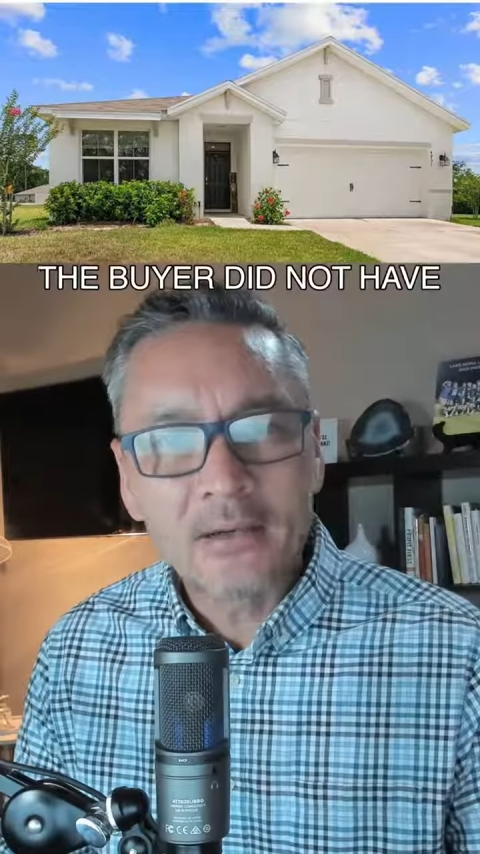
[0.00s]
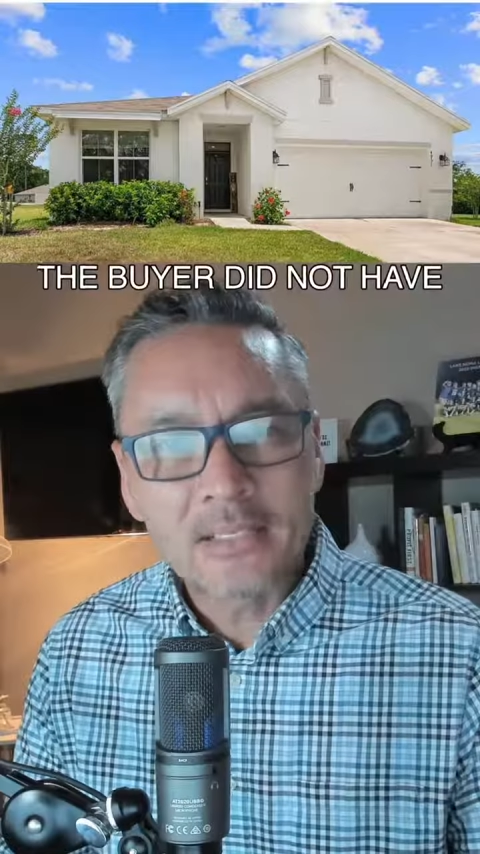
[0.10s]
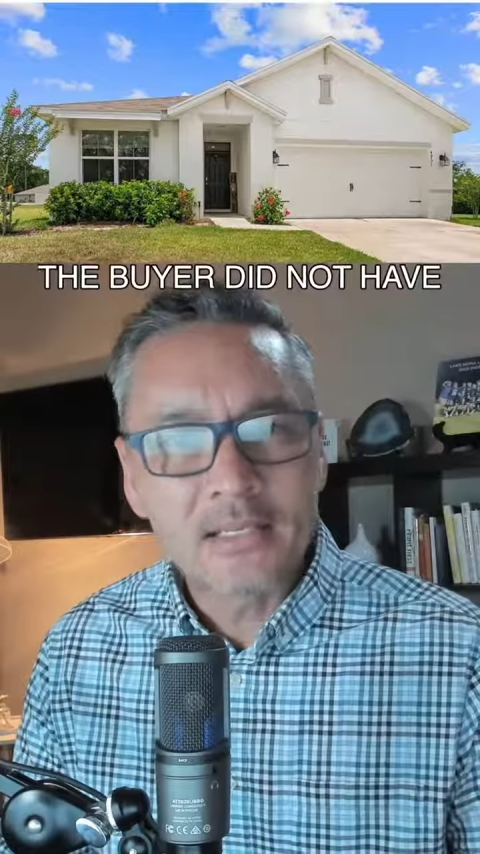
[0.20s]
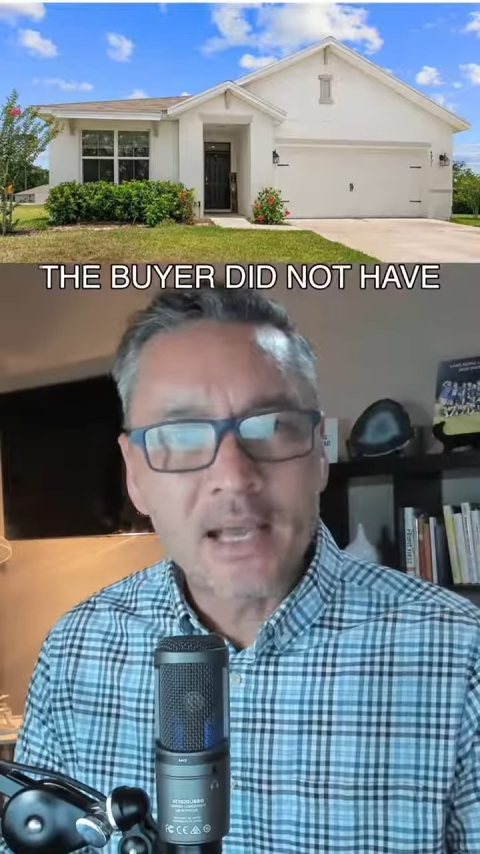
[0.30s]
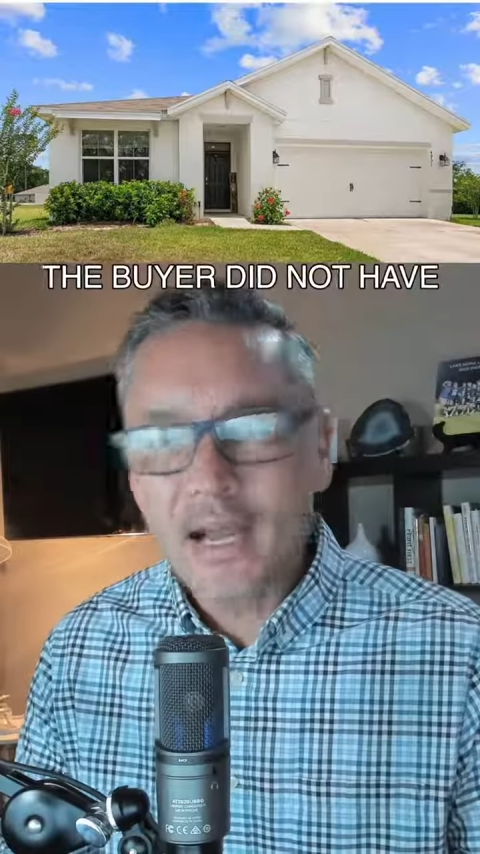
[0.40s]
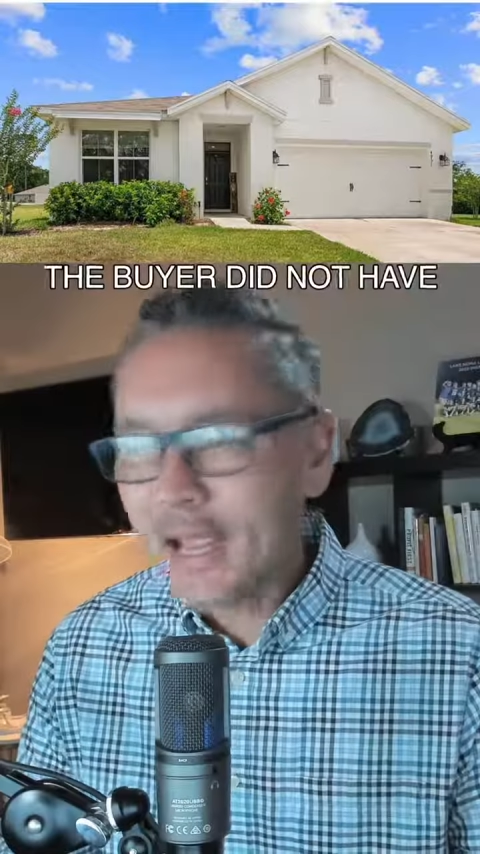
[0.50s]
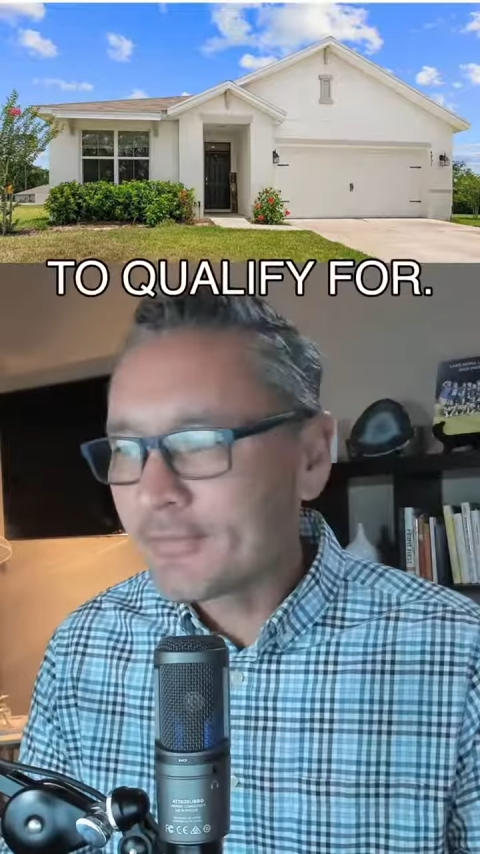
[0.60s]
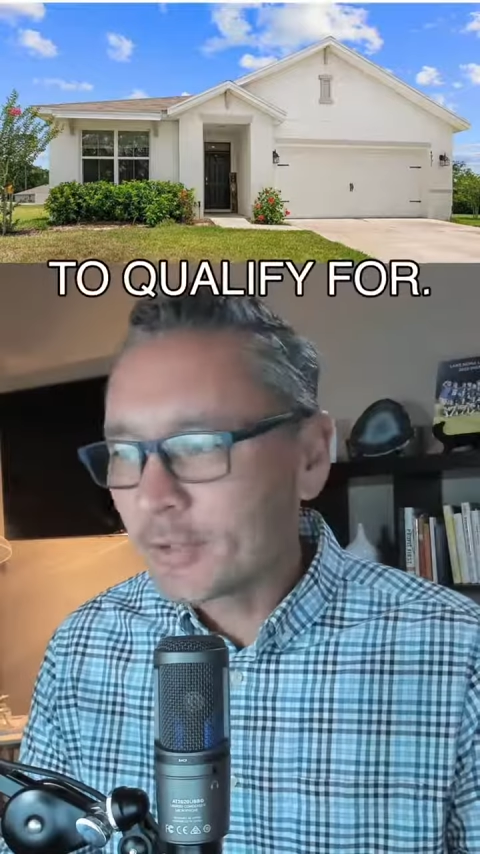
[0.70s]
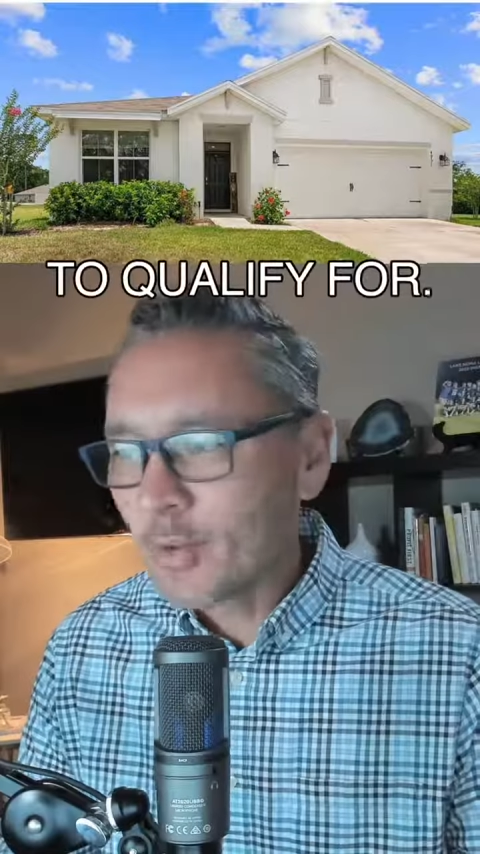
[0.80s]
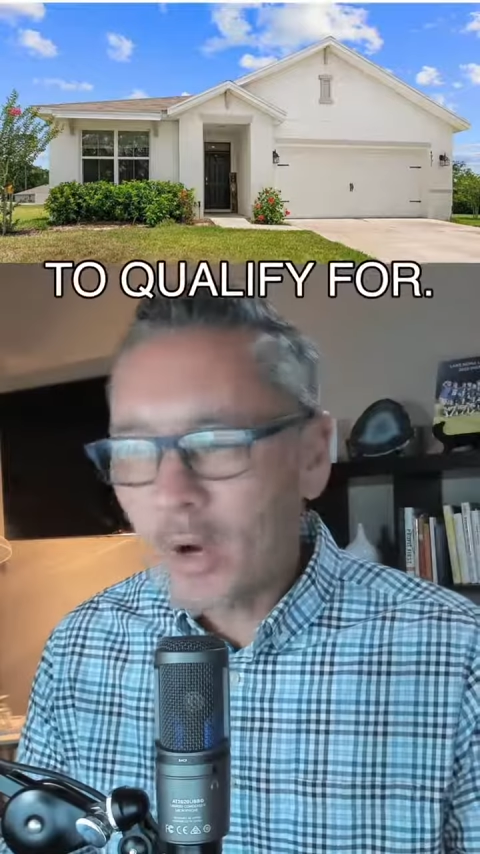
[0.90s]
did not have
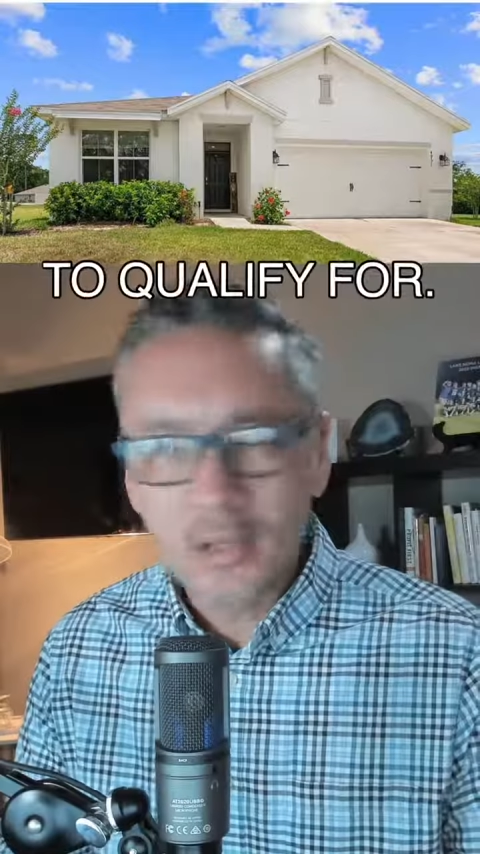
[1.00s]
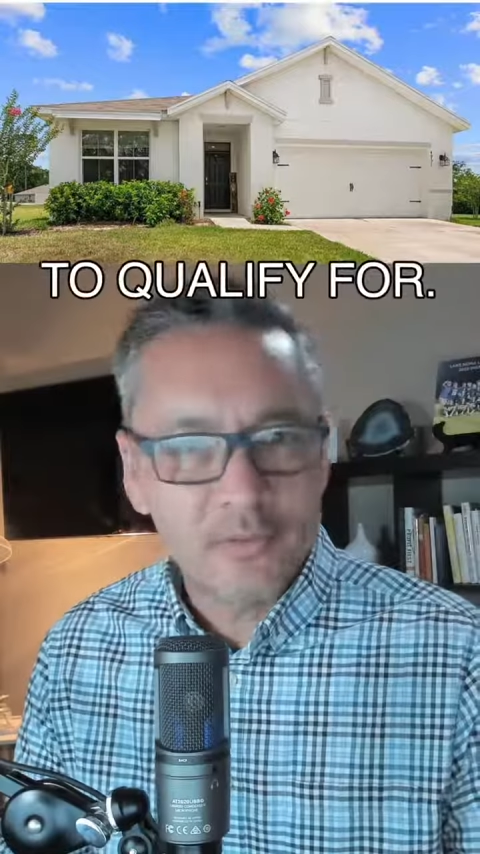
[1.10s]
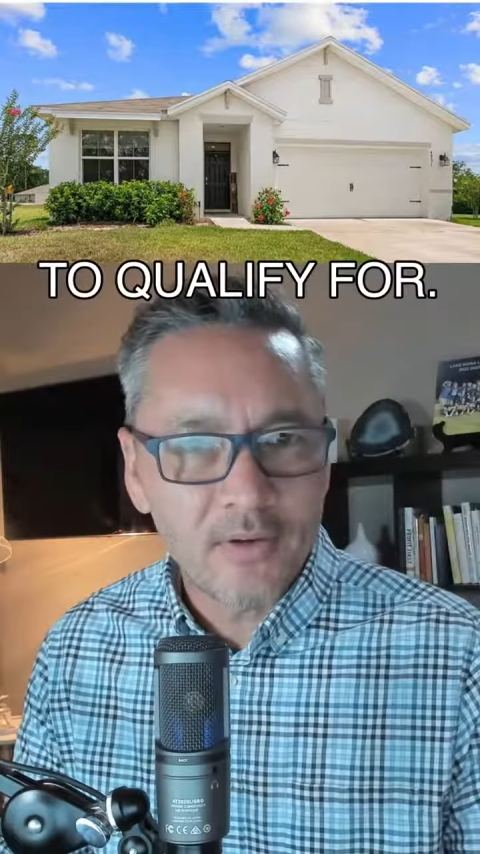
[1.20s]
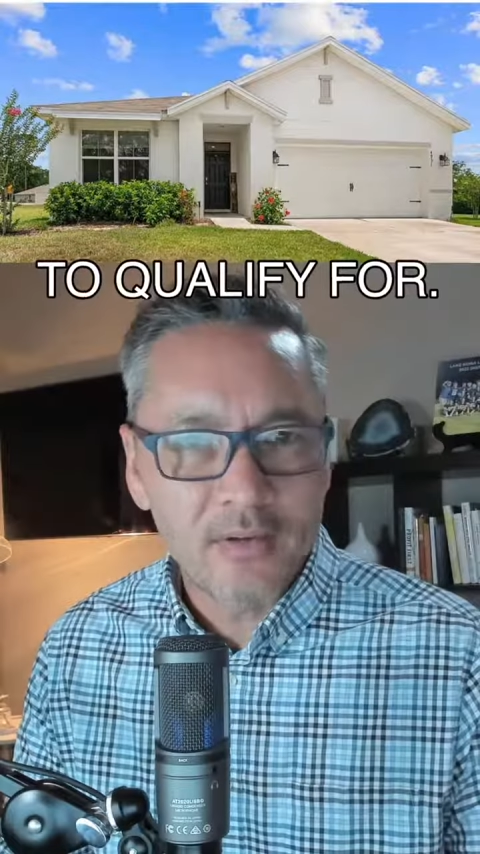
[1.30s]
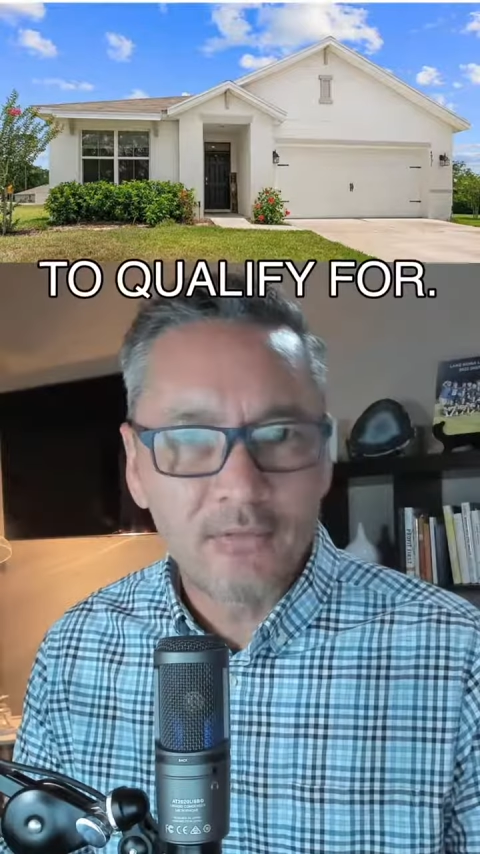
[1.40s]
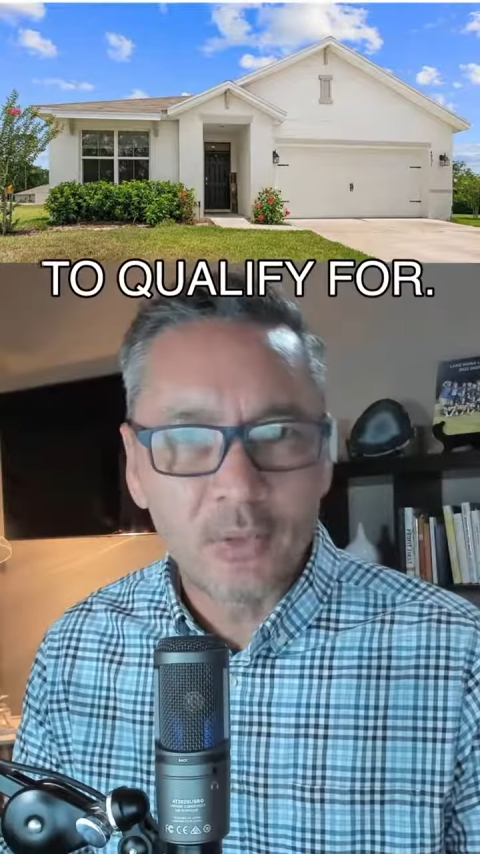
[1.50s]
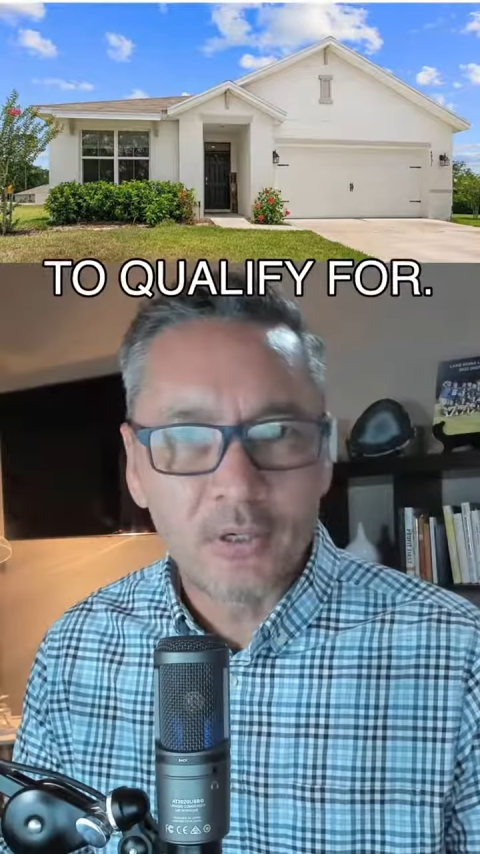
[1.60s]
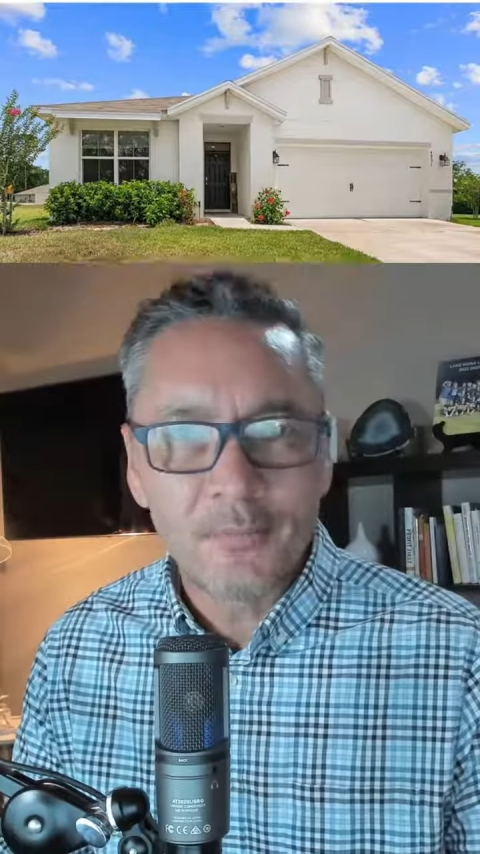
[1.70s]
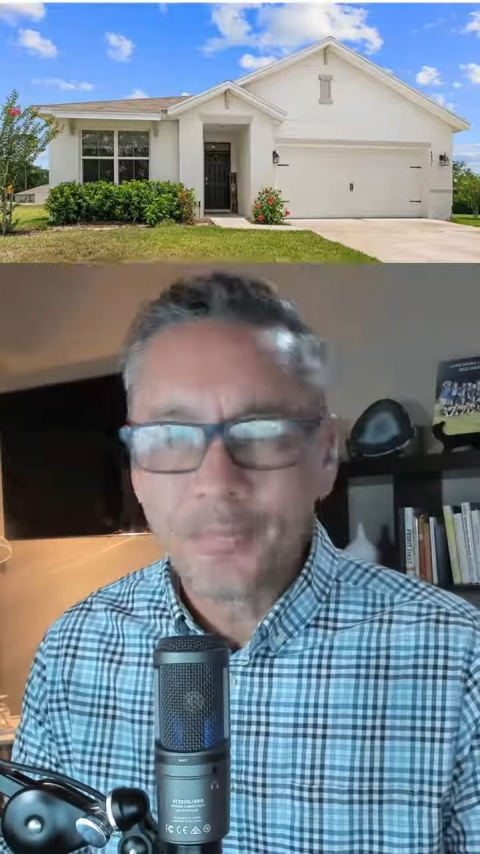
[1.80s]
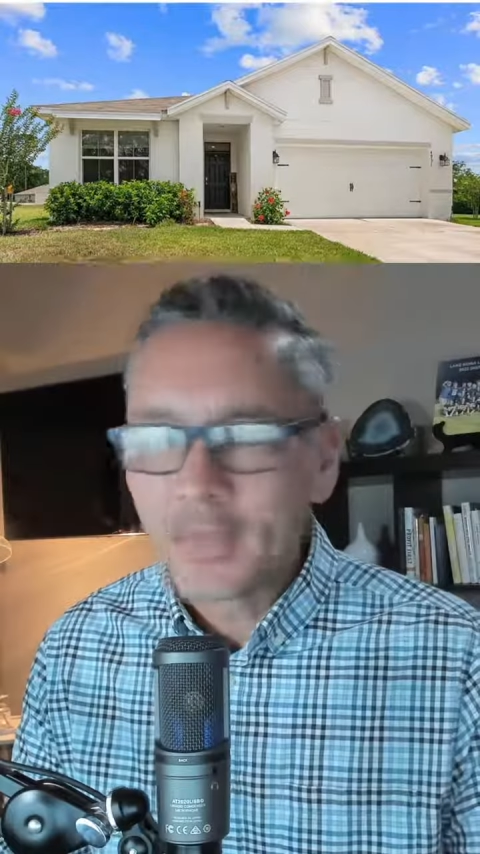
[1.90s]
to qualify for.